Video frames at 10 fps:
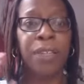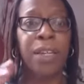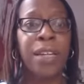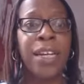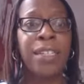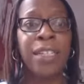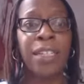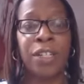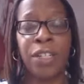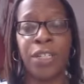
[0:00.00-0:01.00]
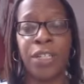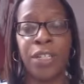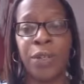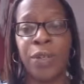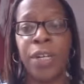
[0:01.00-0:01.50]
The next thing you need to
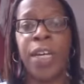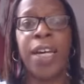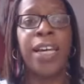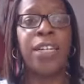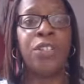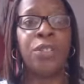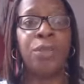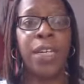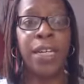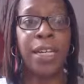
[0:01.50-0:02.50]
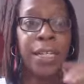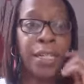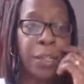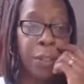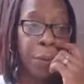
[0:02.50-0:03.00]
do is you need
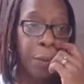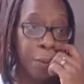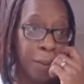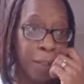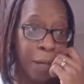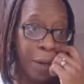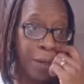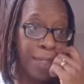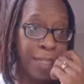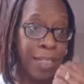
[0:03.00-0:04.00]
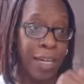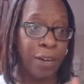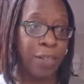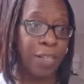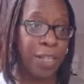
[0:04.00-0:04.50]
to also
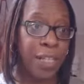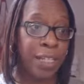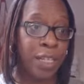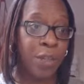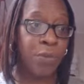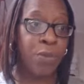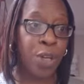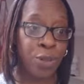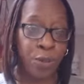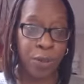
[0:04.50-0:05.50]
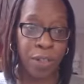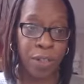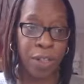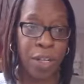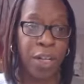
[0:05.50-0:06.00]
detail the things that you don't want.